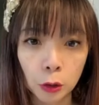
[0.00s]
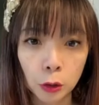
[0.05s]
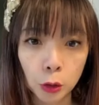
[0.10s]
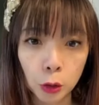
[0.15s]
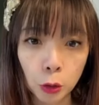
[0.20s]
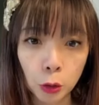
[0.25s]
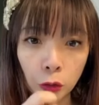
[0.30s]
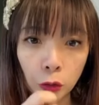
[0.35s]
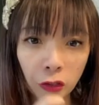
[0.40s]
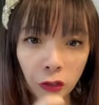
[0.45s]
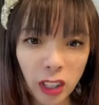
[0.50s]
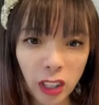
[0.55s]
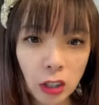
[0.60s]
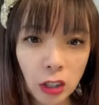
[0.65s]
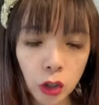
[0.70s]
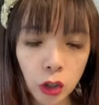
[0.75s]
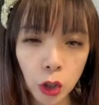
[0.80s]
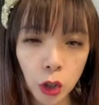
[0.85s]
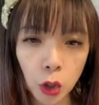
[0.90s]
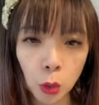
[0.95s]
to
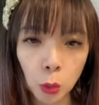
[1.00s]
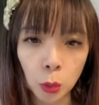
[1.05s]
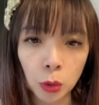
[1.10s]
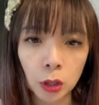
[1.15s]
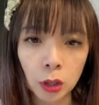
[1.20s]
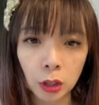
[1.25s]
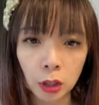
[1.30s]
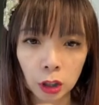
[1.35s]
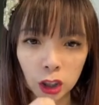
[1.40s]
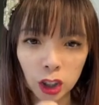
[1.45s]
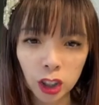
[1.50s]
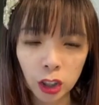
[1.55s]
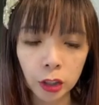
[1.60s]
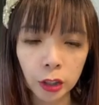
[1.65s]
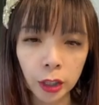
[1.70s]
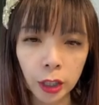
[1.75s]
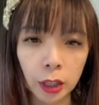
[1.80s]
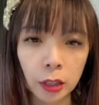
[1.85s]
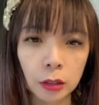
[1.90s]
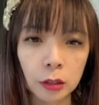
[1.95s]
finish your
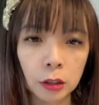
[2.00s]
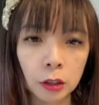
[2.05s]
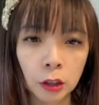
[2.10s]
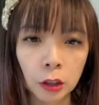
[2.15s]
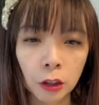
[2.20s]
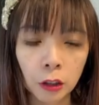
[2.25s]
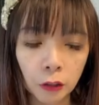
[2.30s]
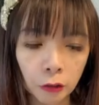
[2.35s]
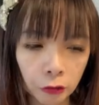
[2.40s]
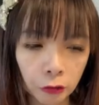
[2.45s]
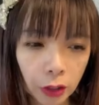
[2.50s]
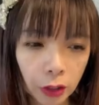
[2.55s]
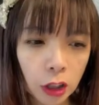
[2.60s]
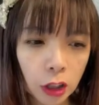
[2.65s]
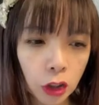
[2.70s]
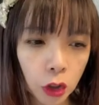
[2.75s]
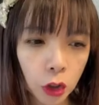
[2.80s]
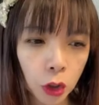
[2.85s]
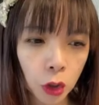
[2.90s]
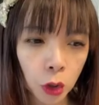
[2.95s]
learning,
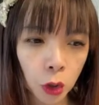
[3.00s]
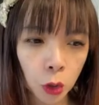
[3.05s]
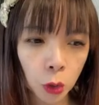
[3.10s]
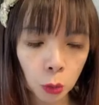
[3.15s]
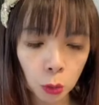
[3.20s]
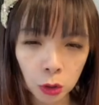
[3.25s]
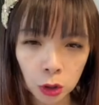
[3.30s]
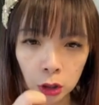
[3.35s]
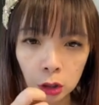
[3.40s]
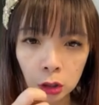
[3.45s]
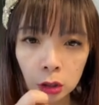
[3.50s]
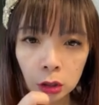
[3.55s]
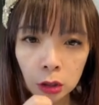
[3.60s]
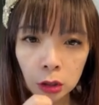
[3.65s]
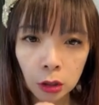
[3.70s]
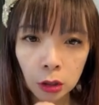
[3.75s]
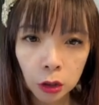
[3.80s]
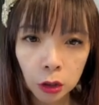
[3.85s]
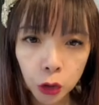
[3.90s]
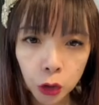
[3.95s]
finish your
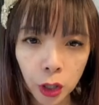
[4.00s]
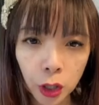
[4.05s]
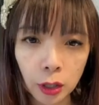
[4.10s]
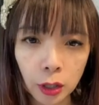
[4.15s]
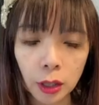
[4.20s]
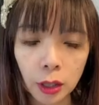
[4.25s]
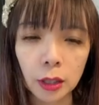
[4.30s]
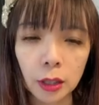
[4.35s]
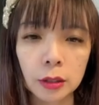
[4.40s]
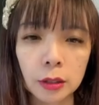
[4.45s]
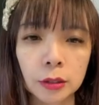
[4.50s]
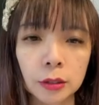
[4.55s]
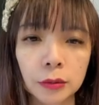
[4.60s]
training.